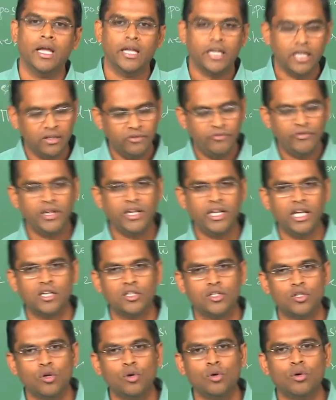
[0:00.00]
inferior
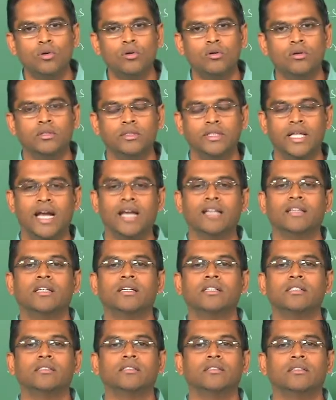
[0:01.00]
to the
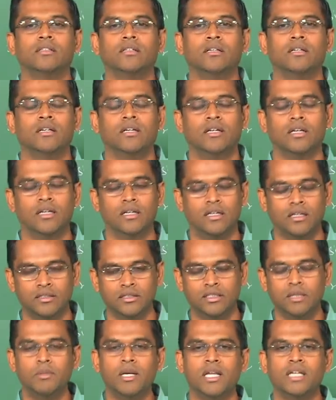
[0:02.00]
another
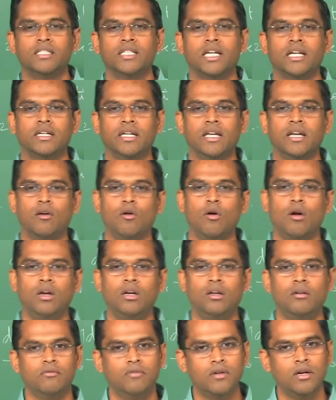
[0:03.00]
similar technique
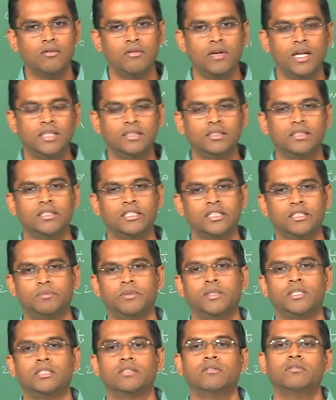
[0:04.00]
called wavelength
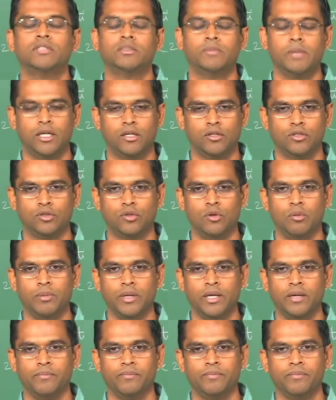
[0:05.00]
dispersive
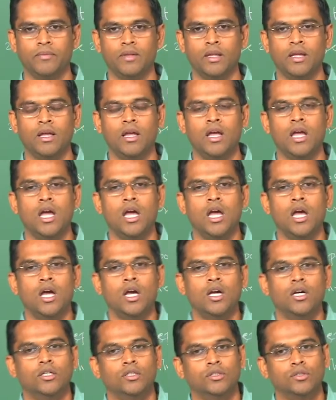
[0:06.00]
spectroscopy.
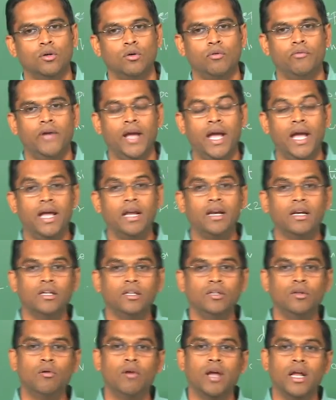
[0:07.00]
So, where
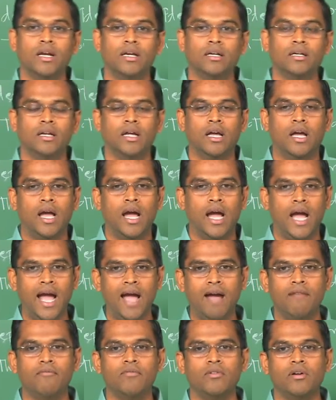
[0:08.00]
you can
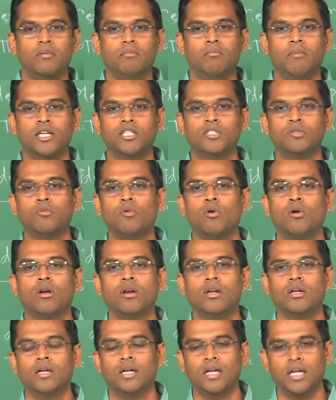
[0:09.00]
have much more
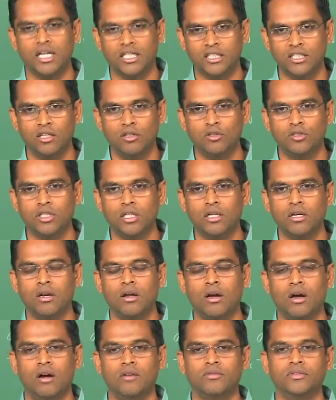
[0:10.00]
resolution
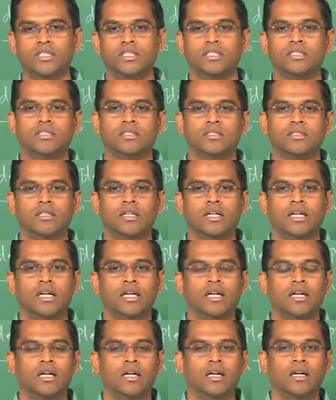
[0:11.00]
of this
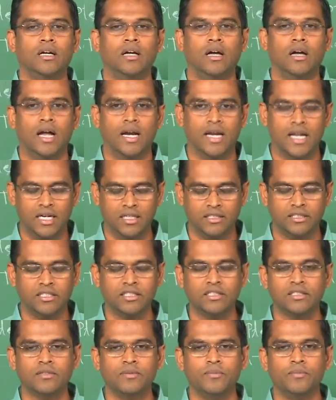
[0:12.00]

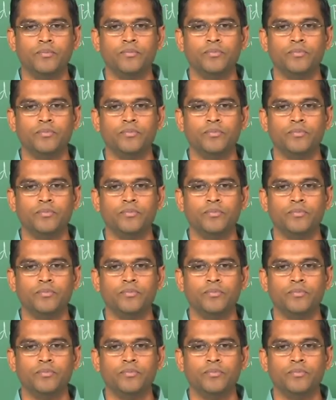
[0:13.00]
analysis.